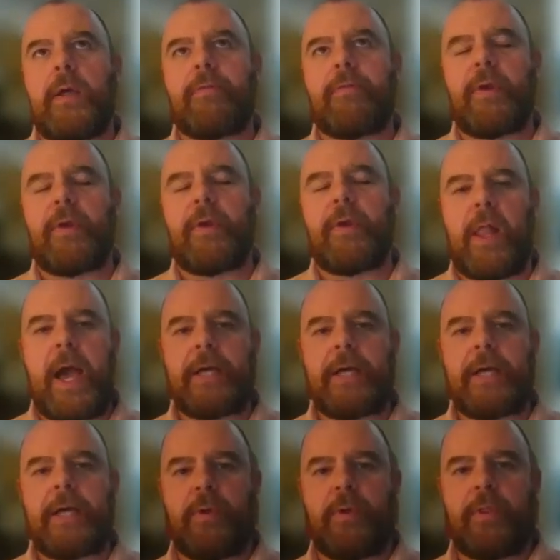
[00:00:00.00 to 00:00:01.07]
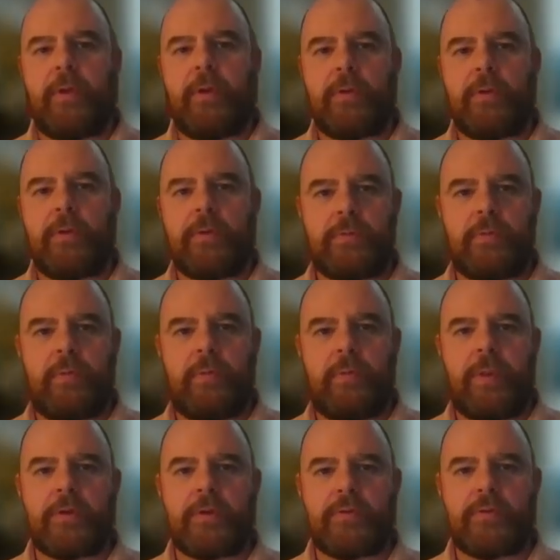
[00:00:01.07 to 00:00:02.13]
different class within
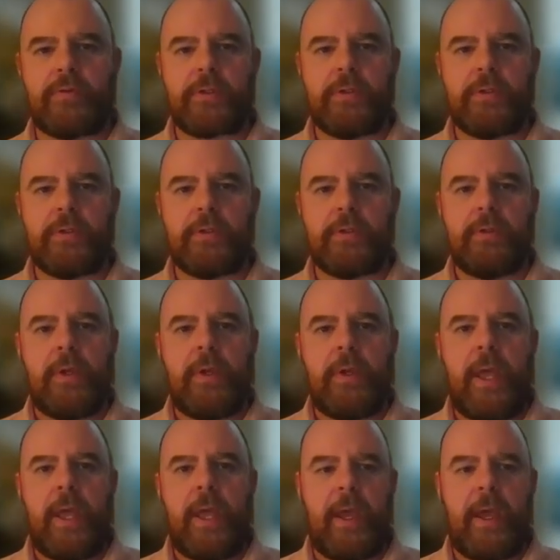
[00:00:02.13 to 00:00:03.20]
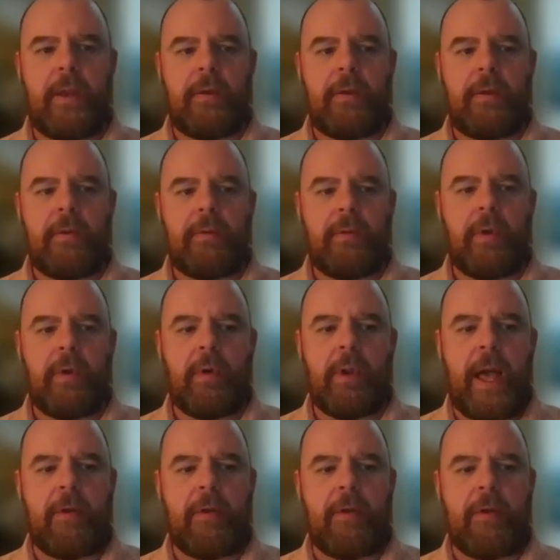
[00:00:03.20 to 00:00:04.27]
your structure, and
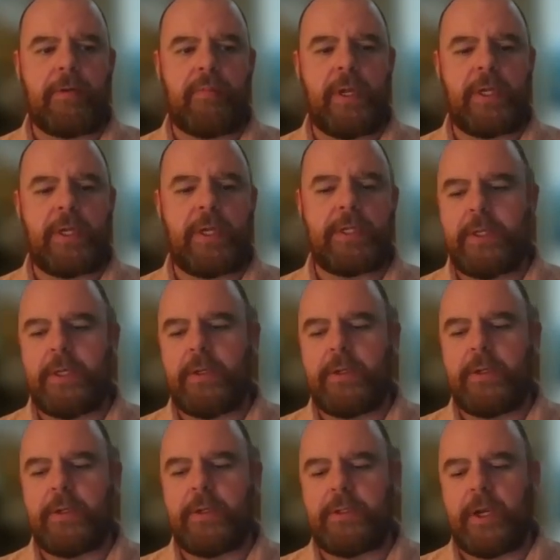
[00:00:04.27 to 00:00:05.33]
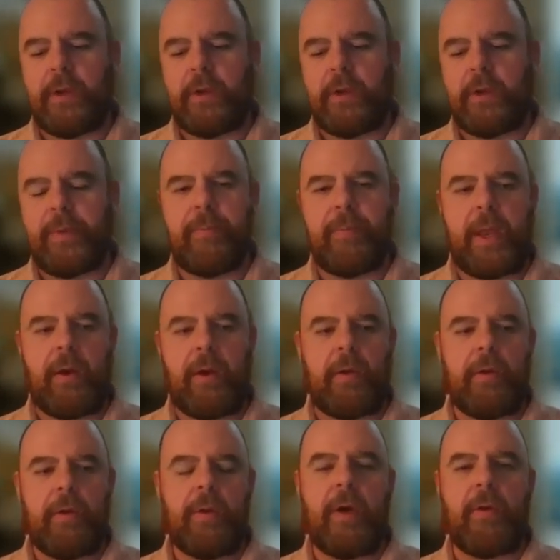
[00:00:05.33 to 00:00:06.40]
allow to bridge to get a little bit
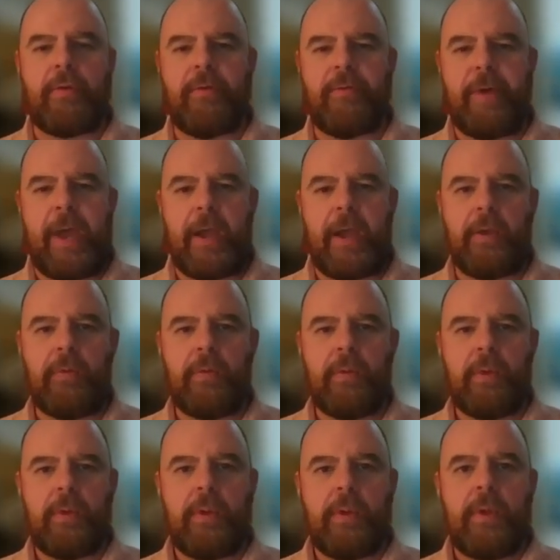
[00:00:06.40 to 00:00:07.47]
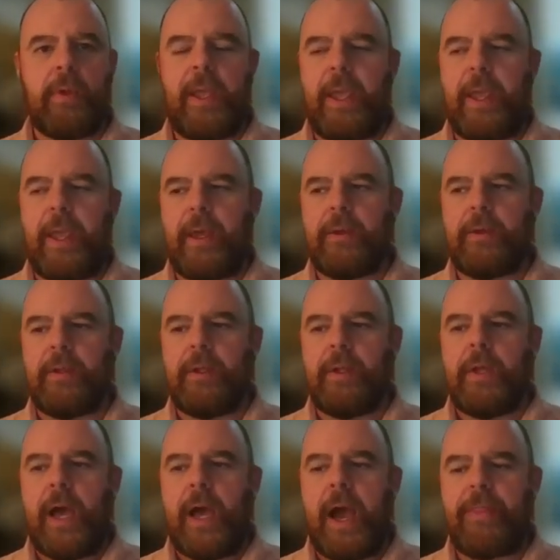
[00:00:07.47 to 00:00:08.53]
better loan to value. And
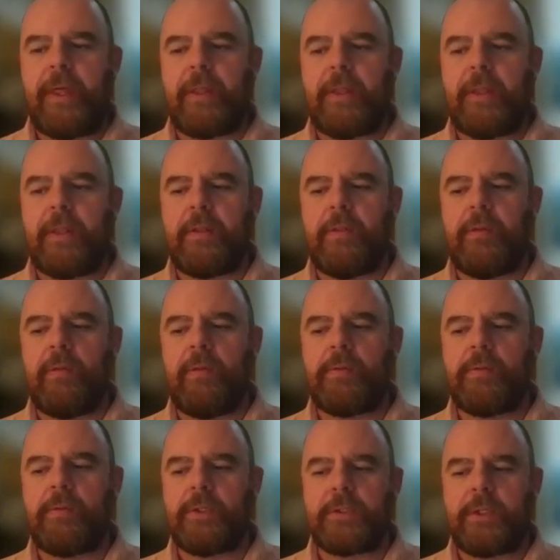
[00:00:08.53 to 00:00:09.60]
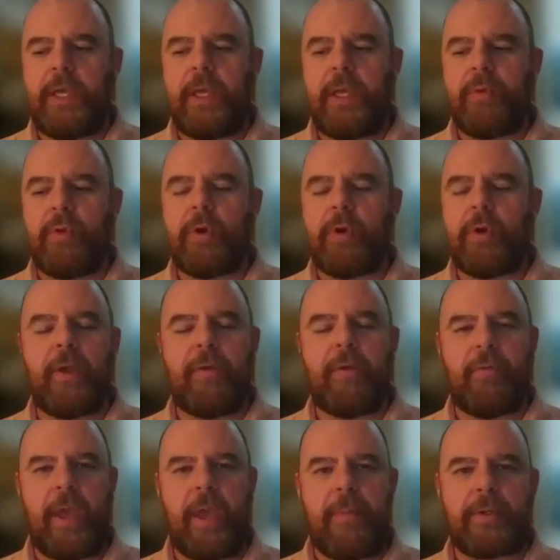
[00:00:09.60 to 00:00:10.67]
I think that just keep looking
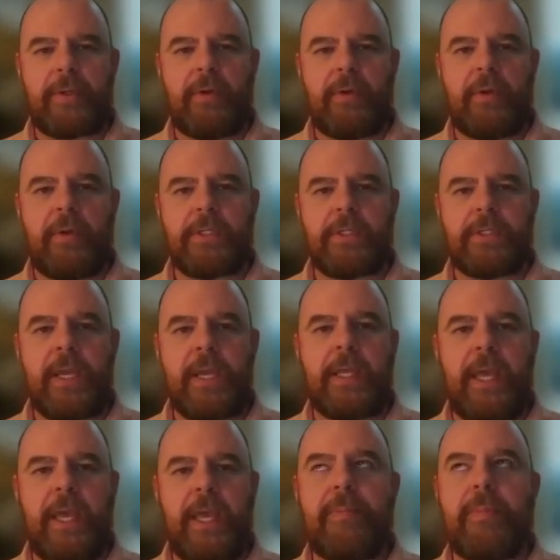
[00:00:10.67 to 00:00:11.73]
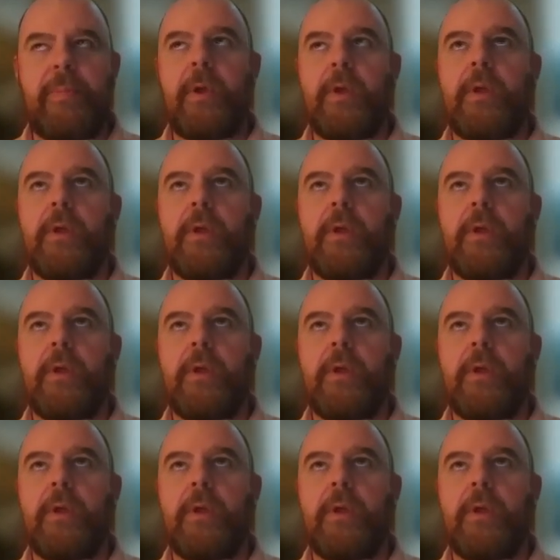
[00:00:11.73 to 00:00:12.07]
for the opportunities and keep